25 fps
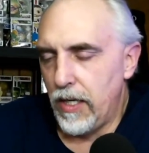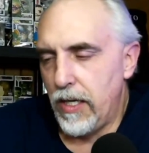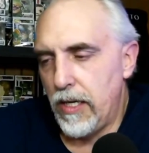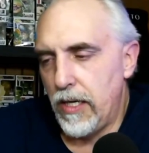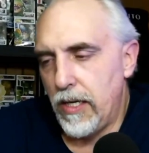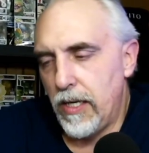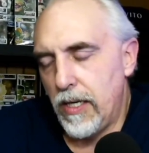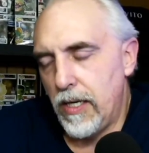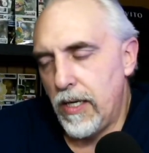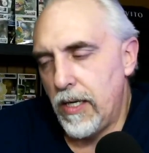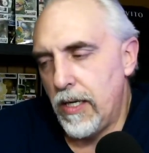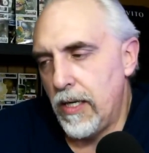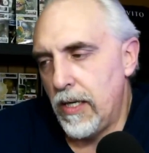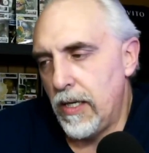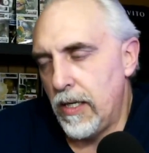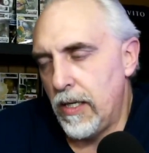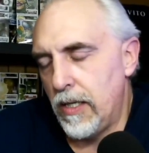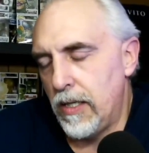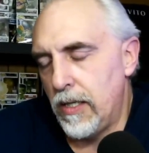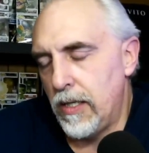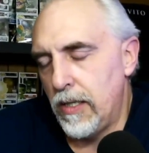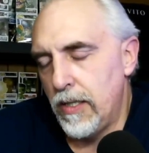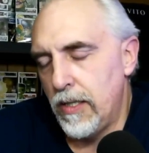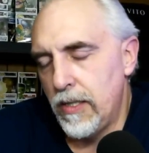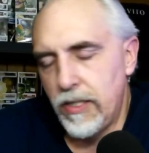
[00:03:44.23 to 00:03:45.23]

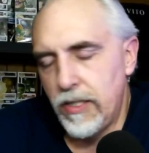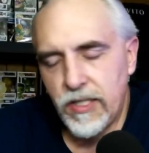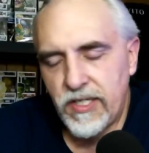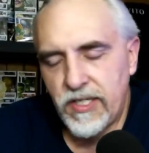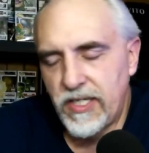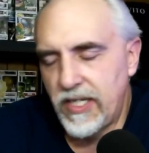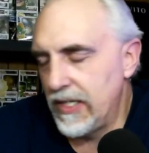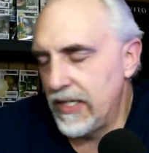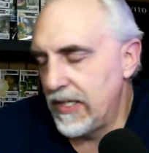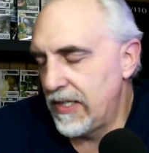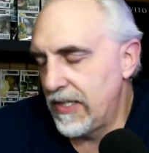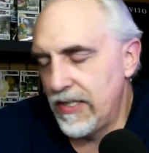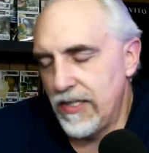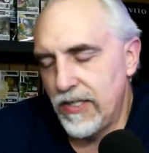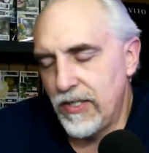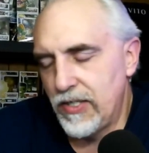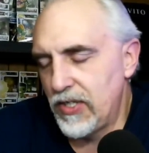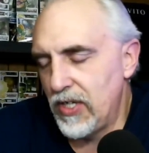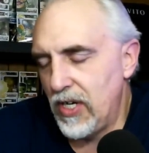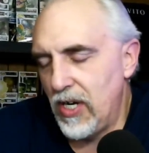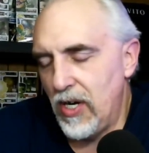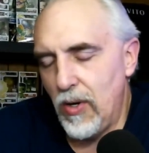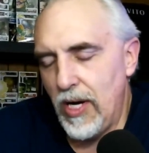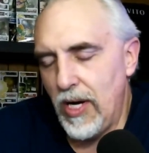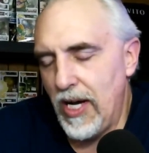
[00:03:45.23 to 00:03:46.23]
Oh, you'll see this in the
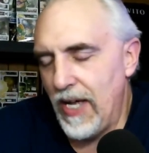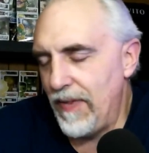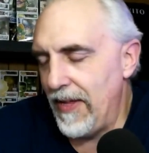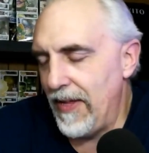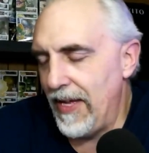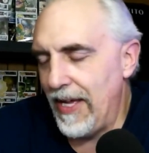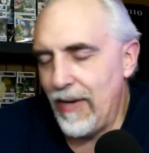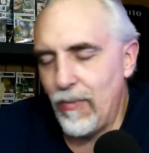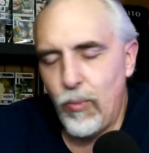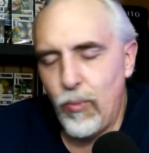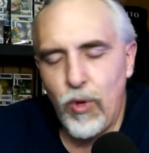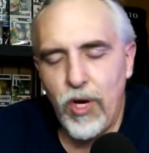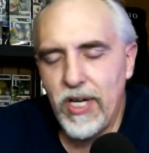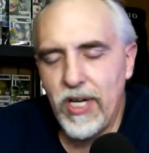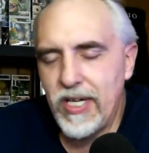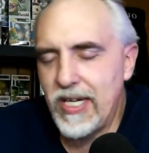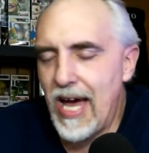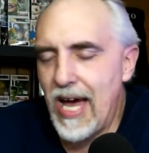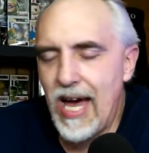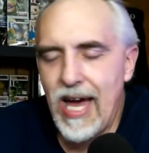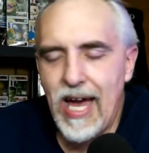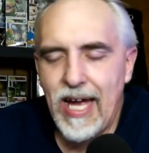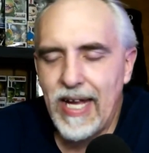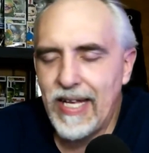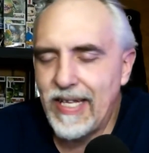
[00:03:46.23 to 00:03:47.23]
show. And then
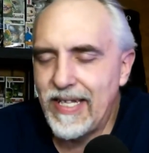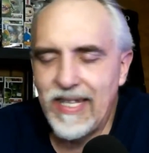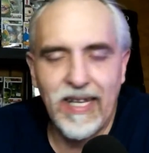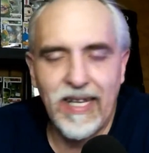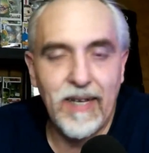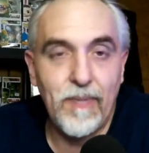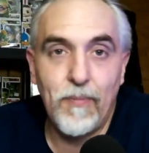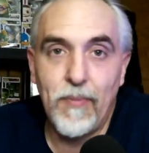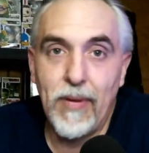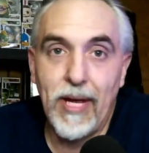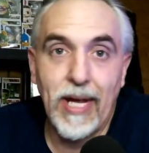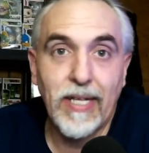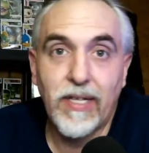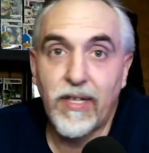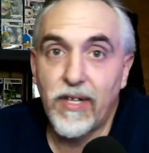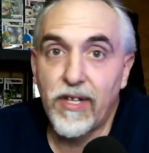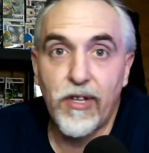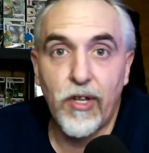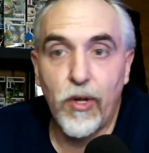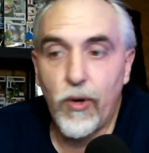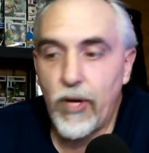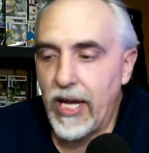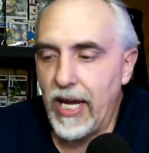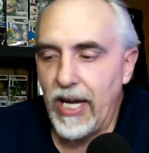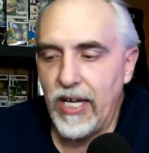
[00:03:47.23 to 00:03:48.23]
one guy didn't make it to
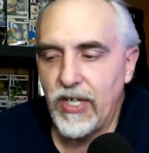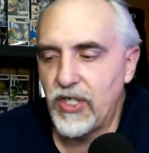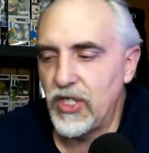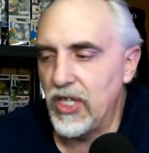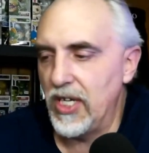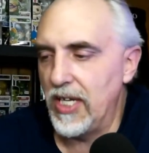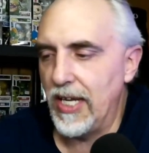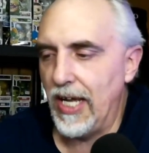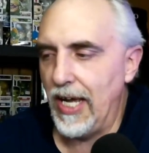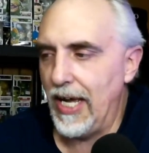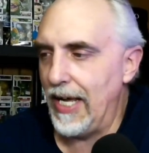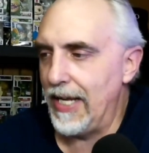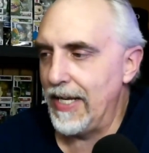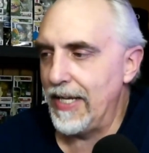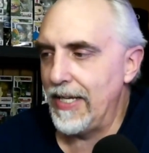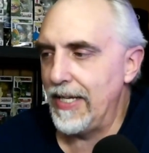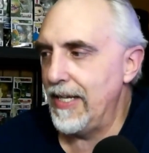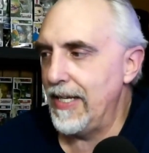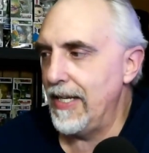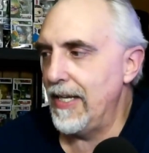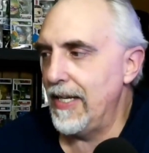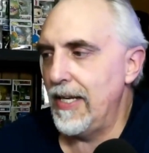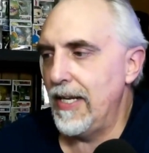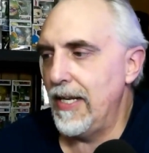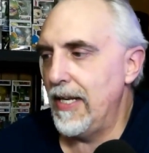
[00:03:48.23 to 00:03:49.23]
his location
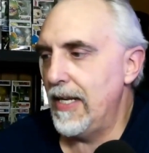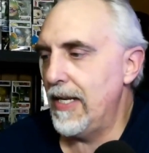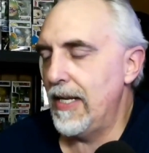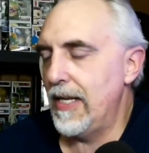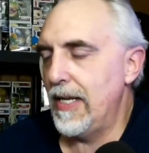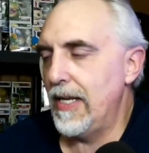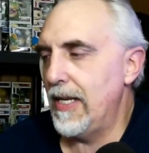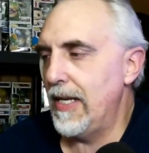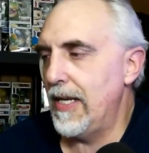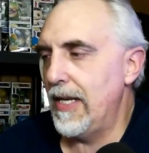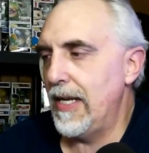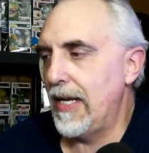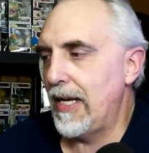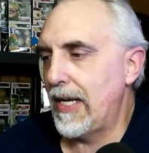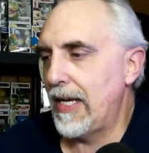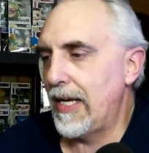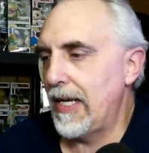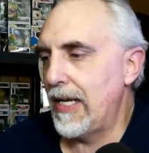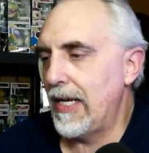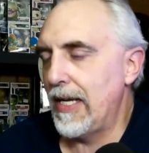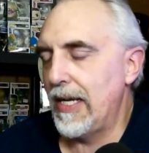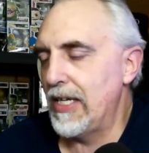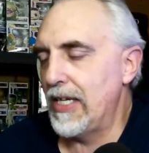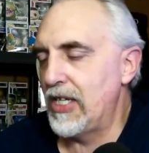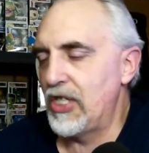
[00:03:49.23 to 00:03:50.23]
and
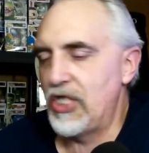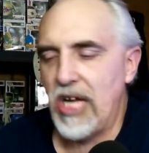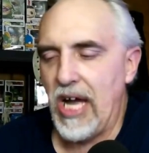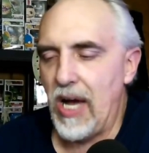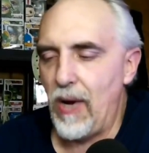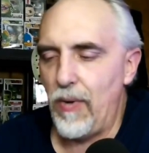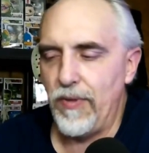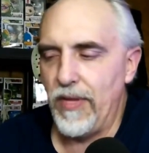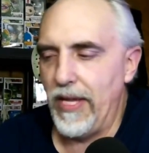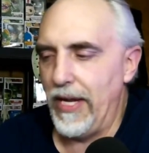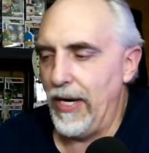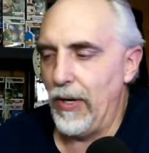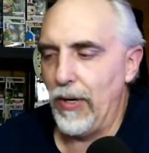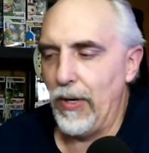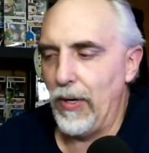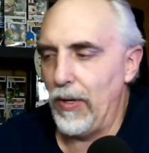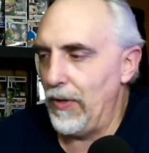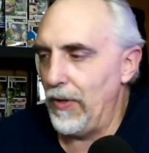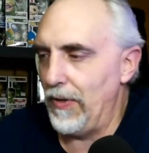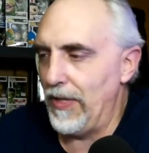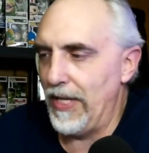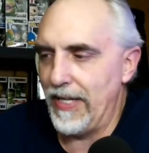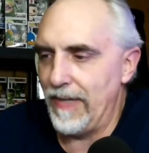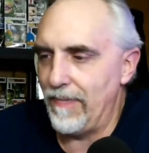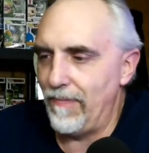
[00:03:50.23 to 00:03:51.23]
gets shot with an
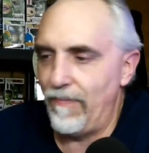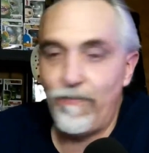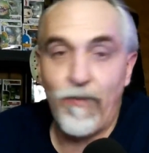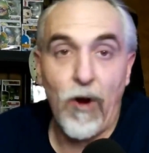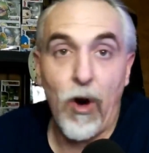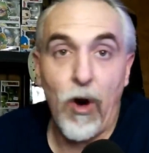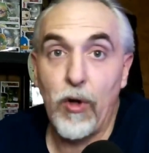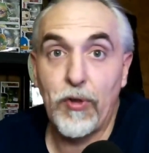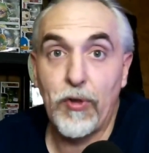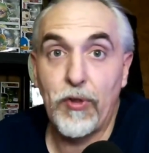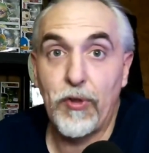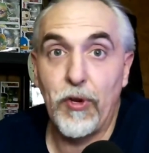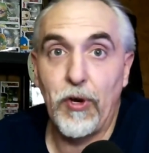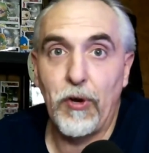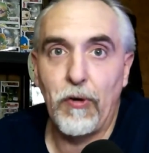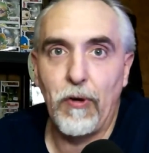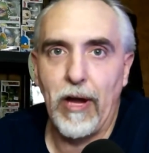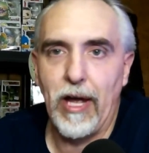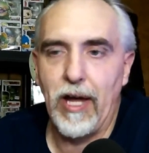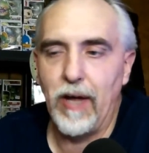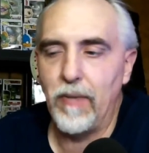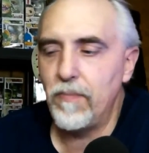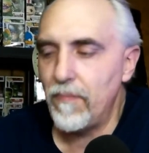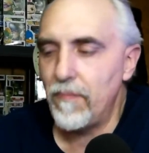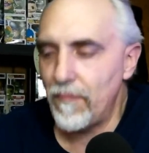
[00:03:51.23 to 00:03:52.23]
arrow and then falls to the
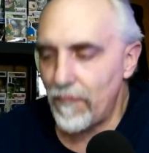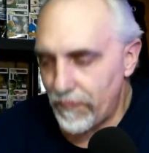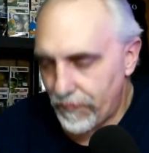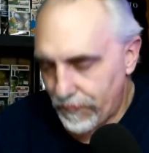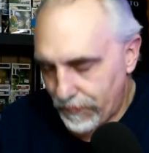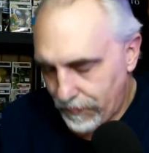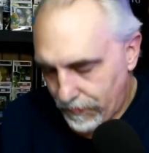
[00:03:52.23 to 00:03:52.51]
ground